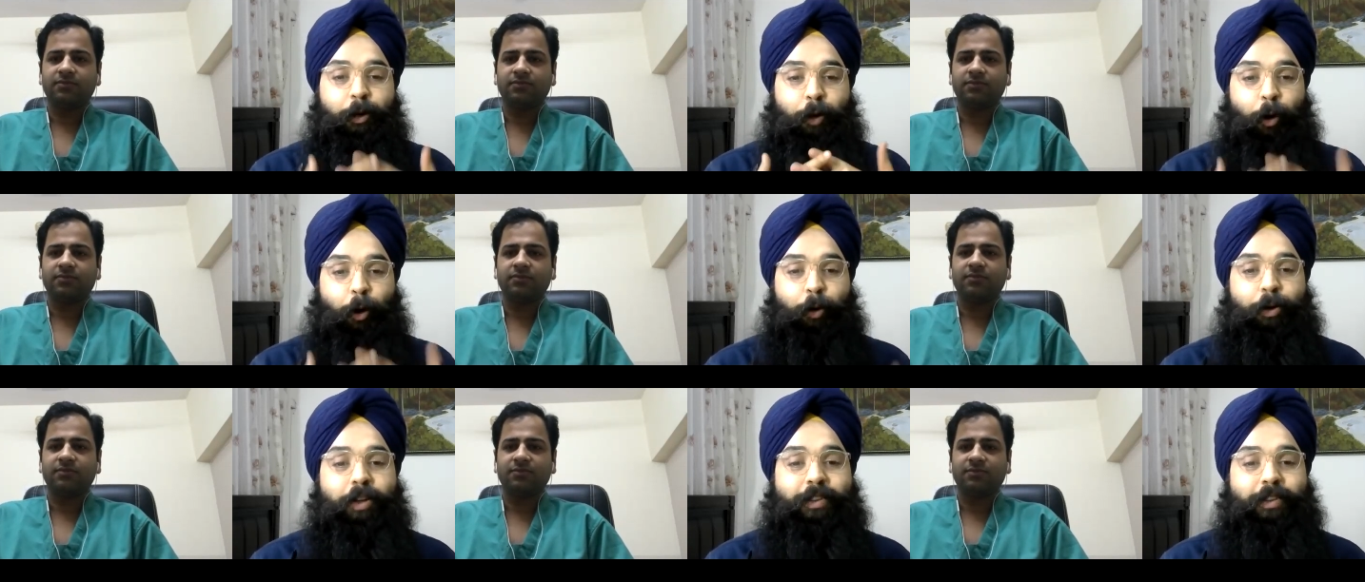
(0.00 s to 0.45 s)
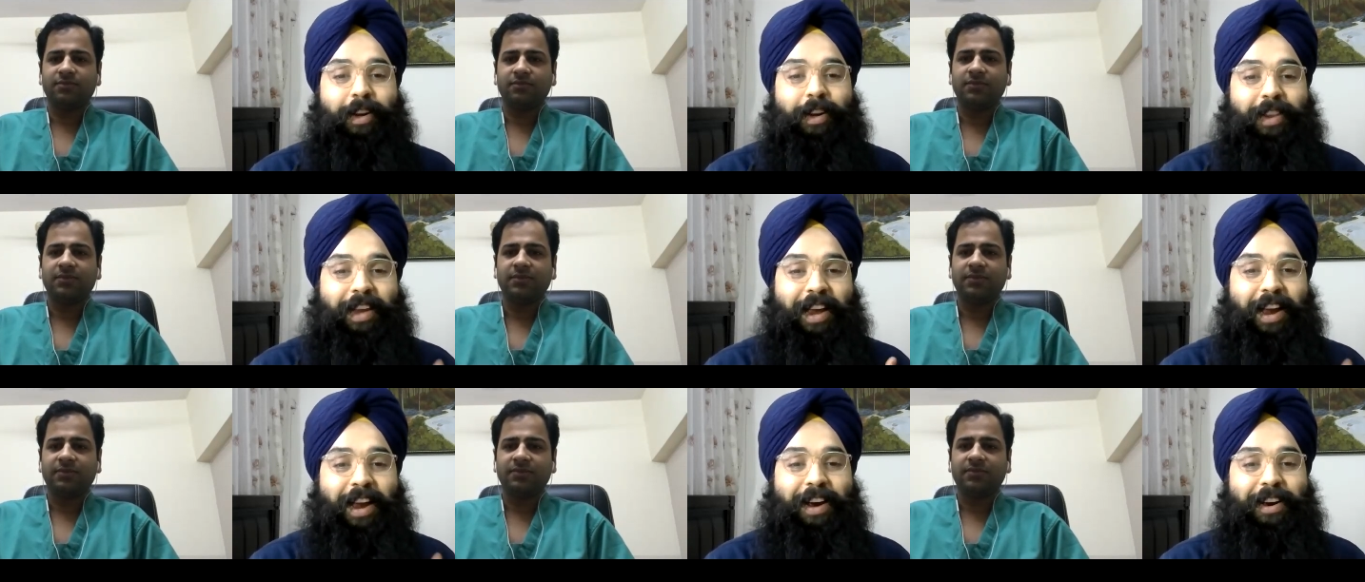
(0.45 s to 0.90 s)
Speaker 1: doctors
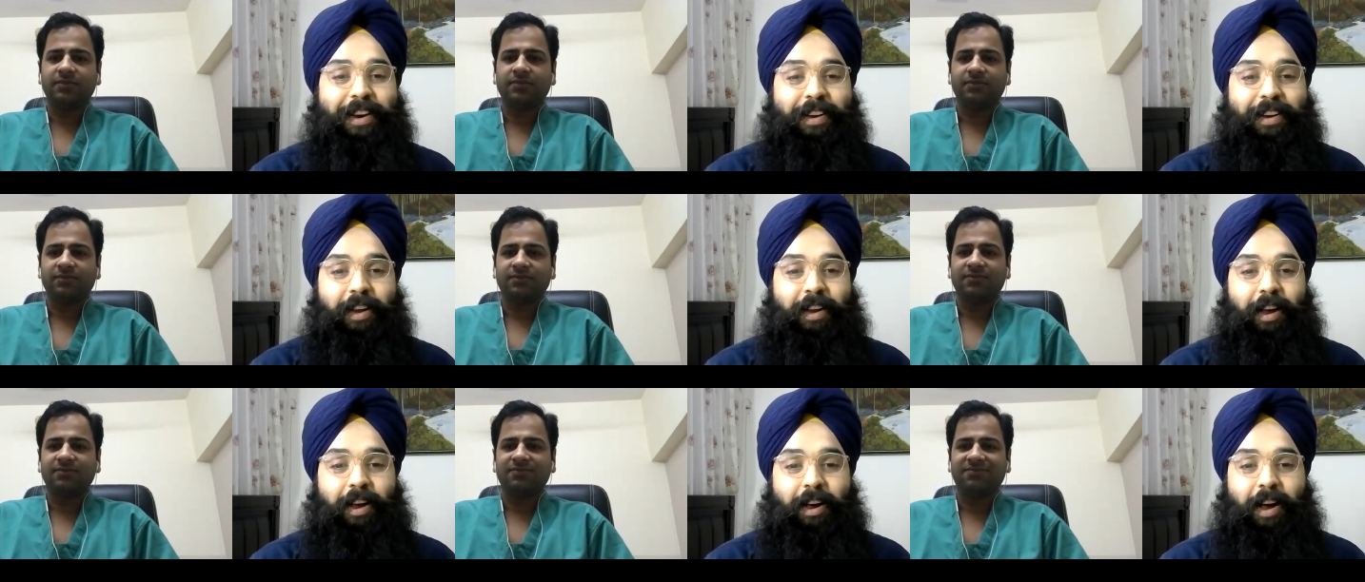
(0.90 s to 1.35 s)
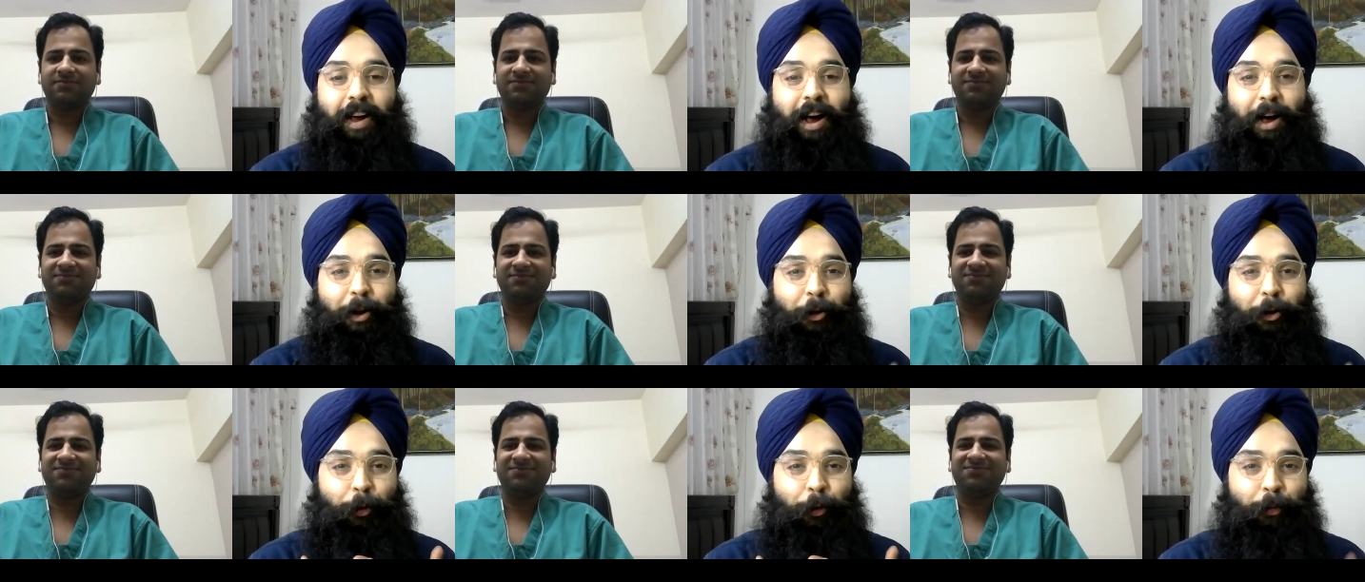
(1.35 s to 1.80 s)
at the end uh,
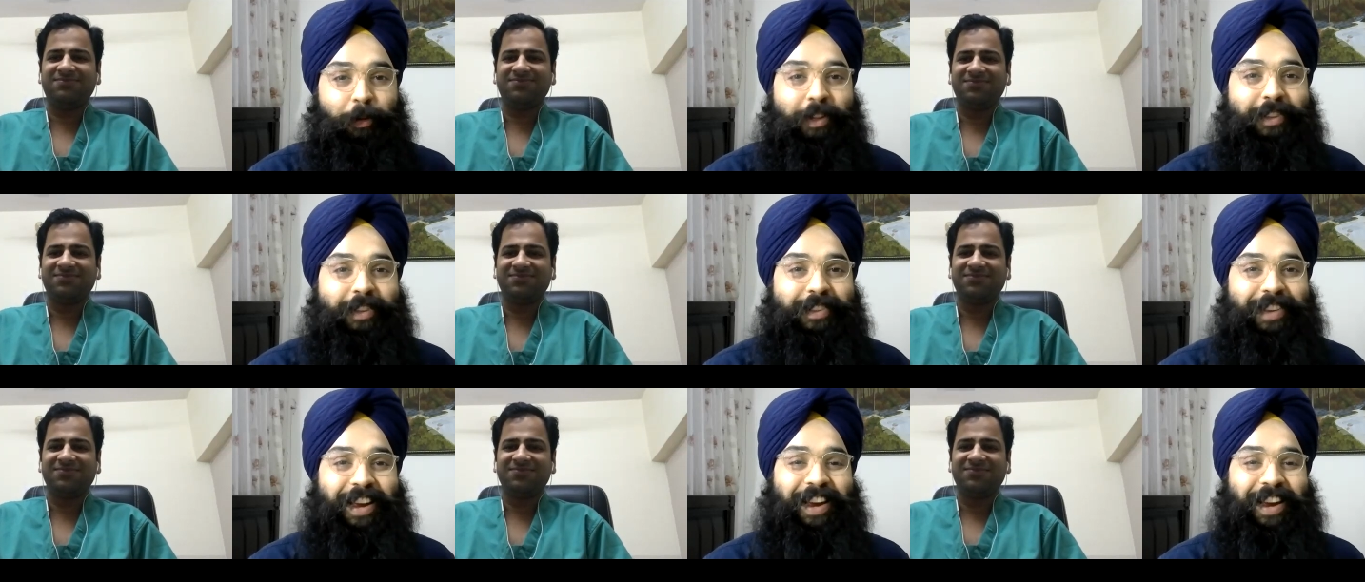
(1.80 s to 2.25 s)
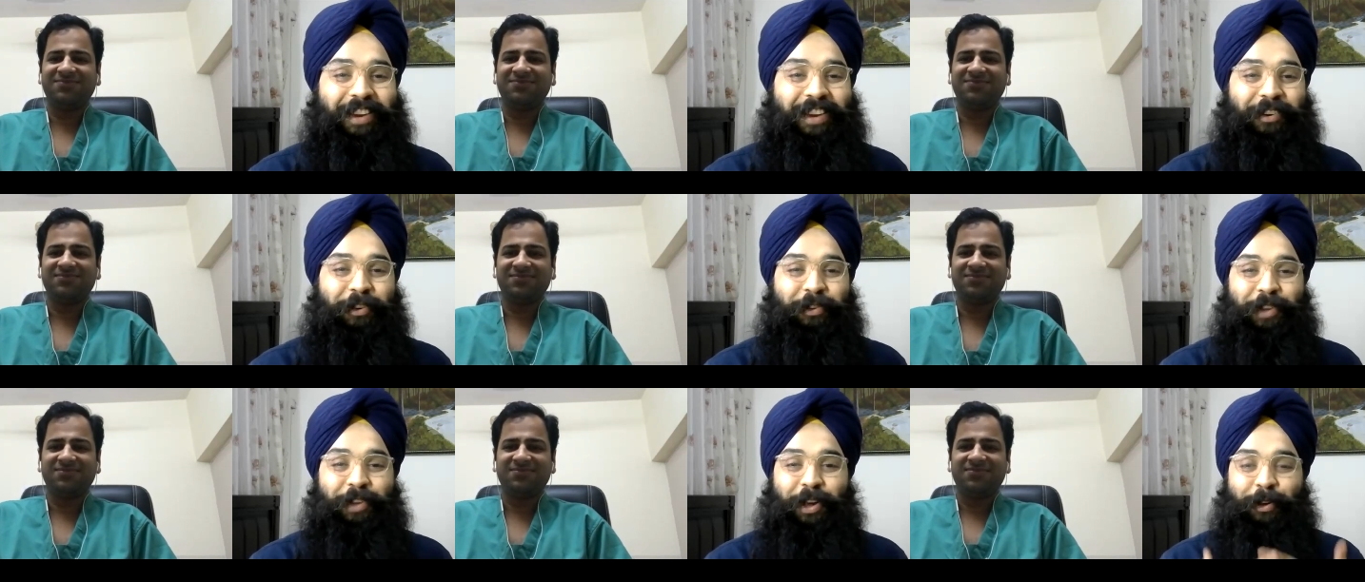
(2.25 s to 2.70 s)
are humans and,
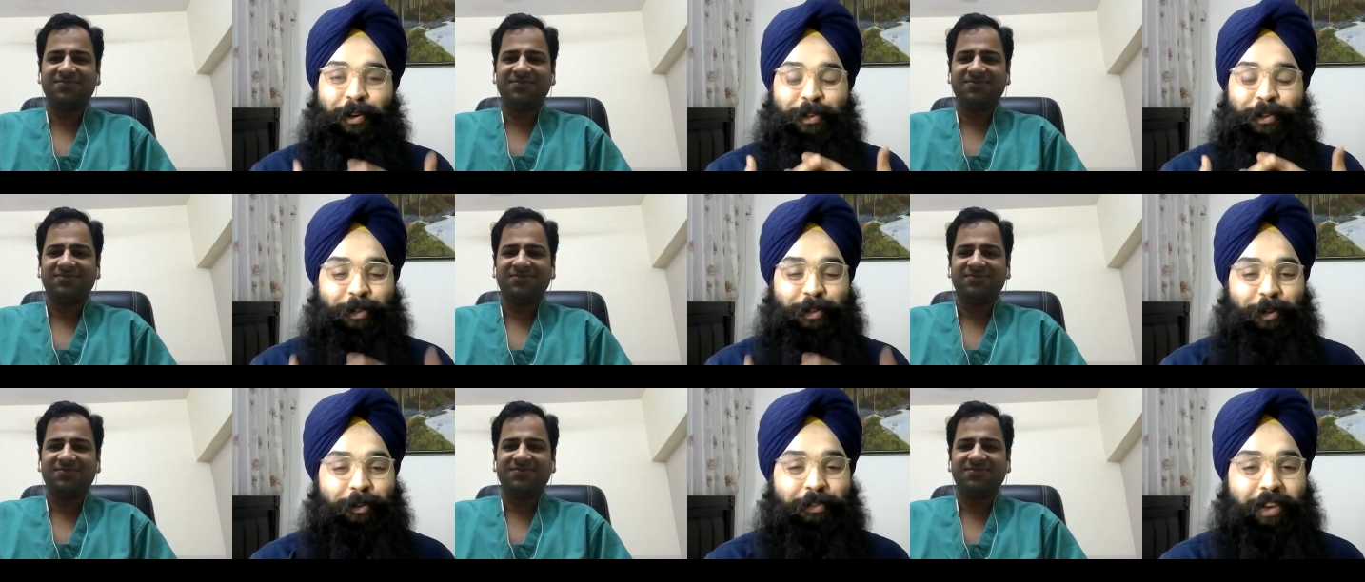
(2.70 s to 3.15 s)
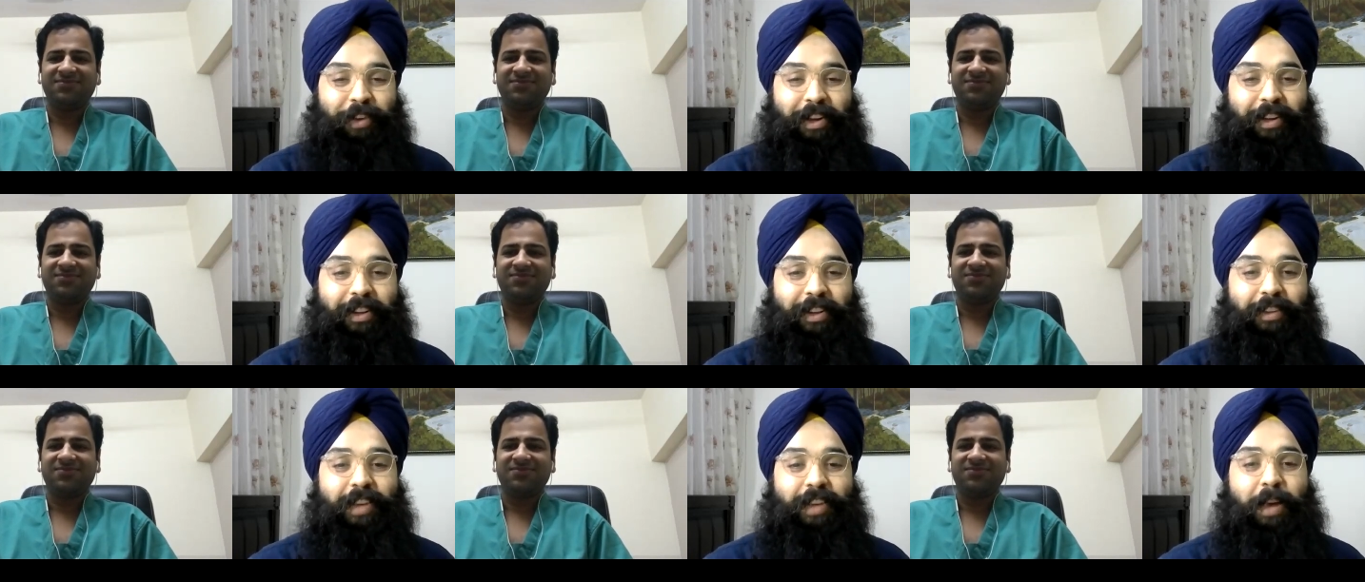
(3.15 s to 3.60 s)
you know, they also
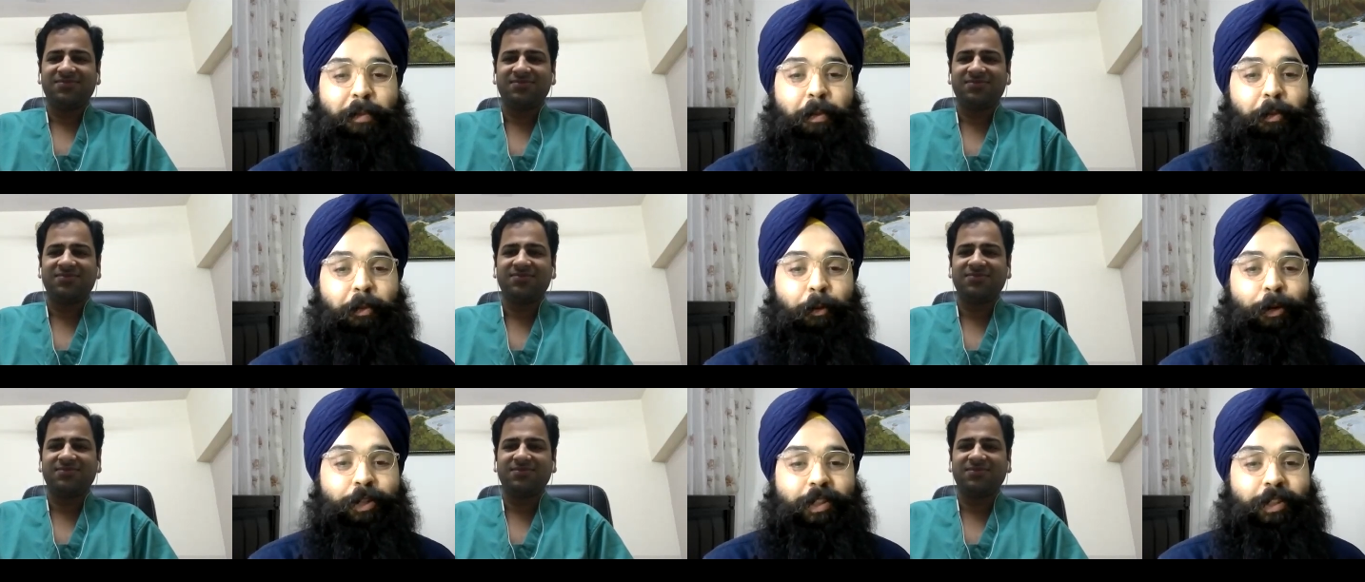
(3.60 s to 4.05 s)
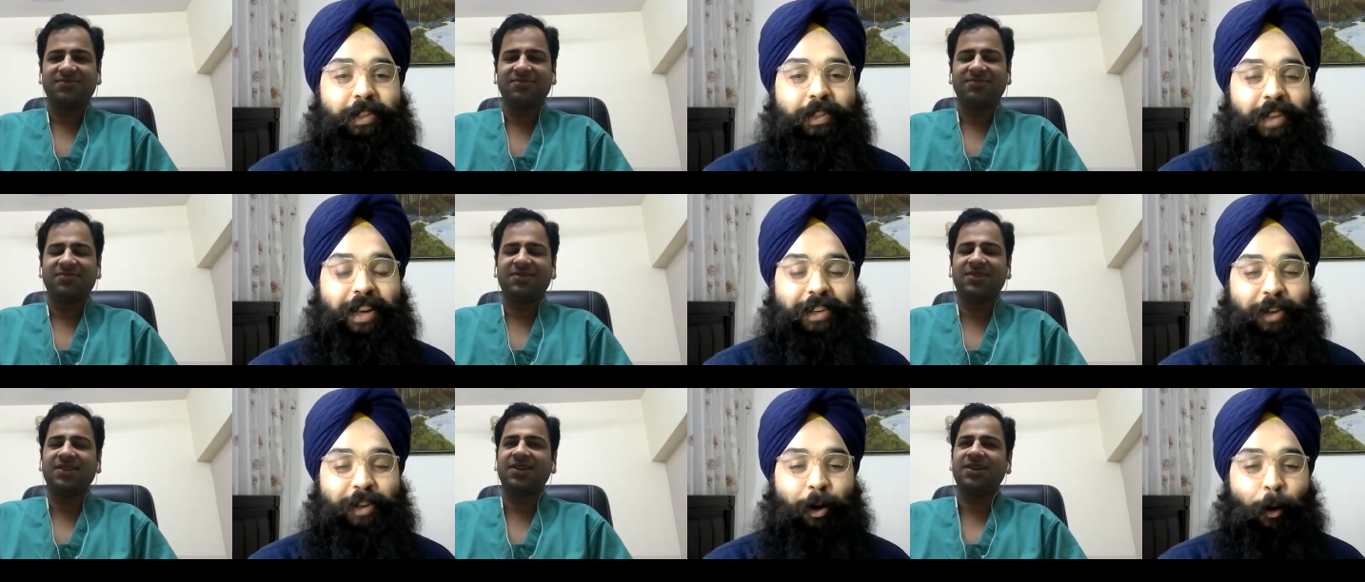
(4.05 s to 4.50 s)
feel the same
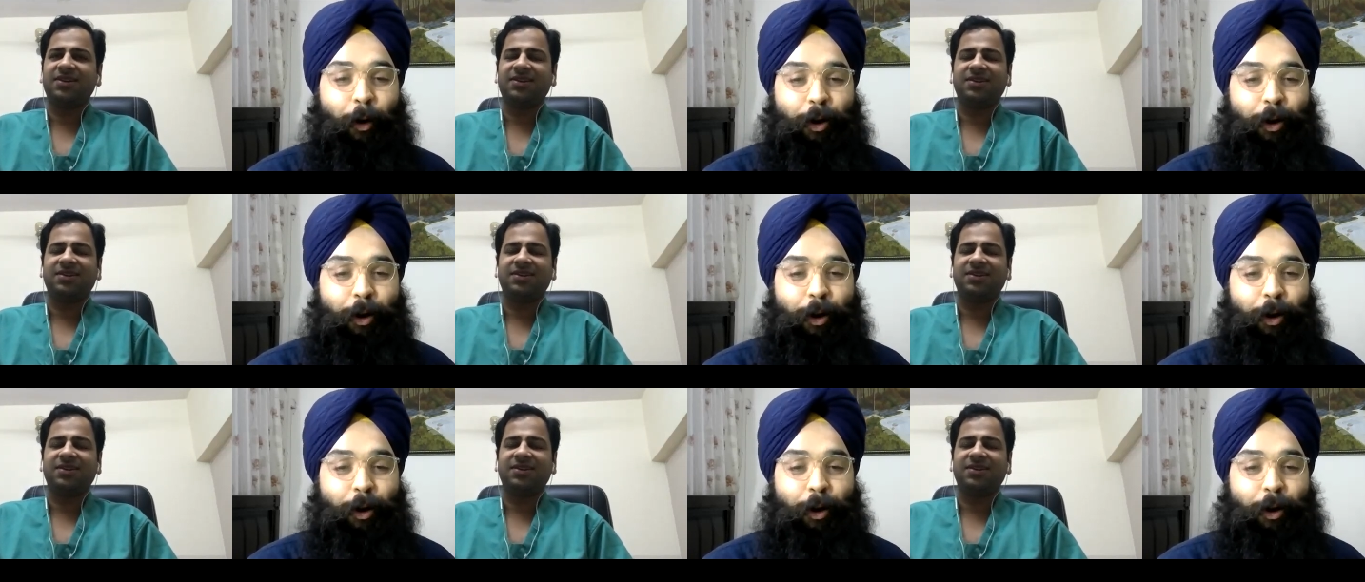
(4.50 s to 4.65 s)
emotions as yeah.